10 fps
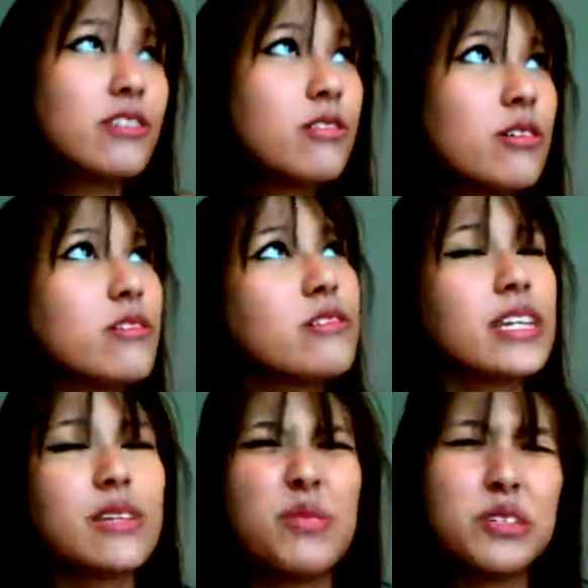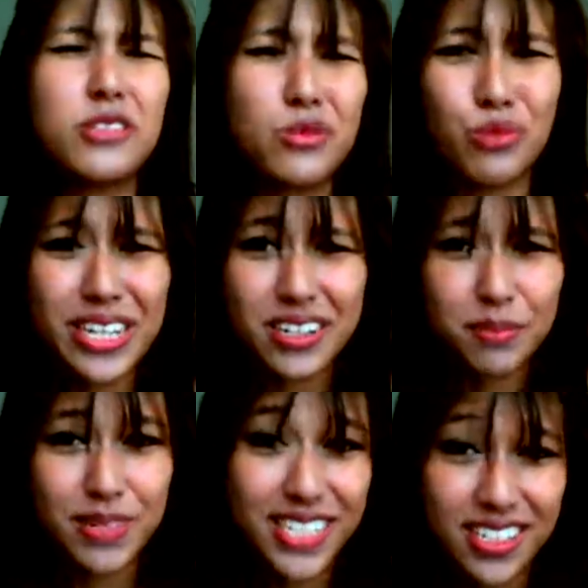You know those days when you just wake
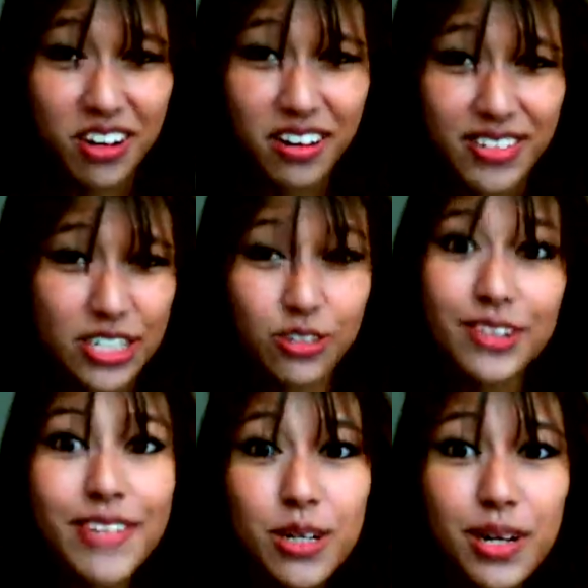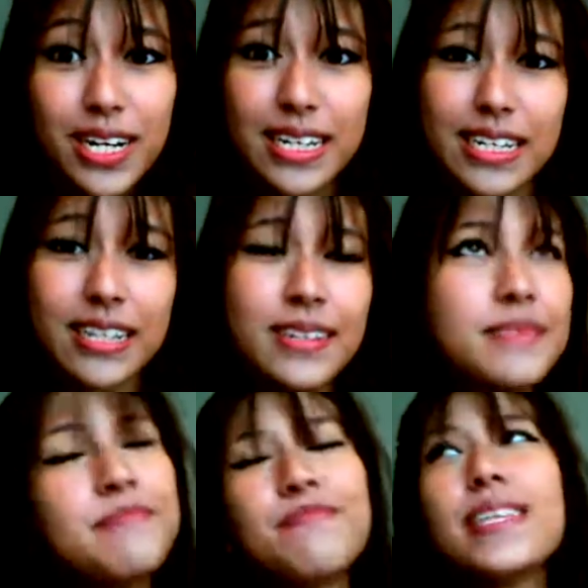up pissed off and you don't even know why.
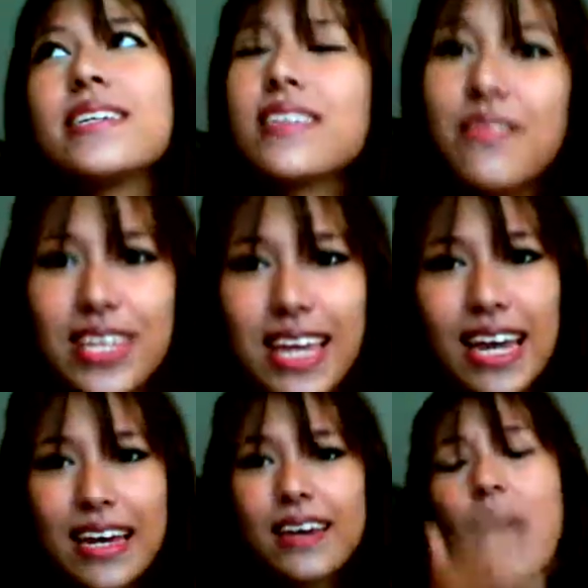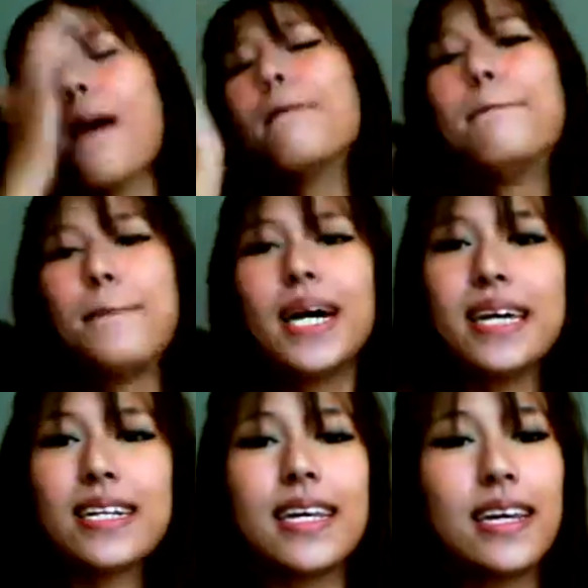Stuff like that.
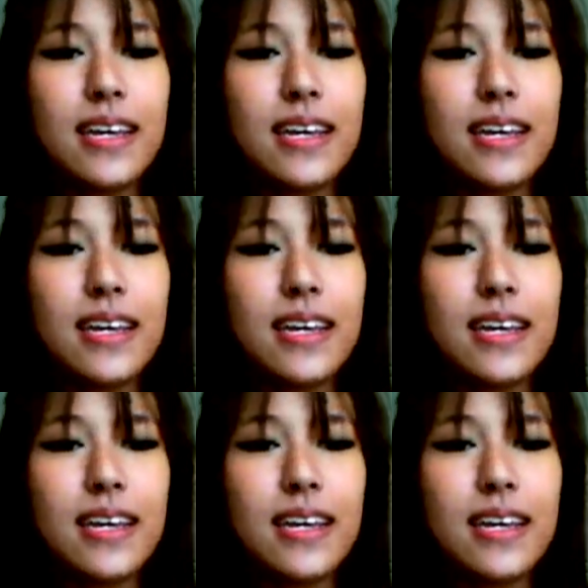But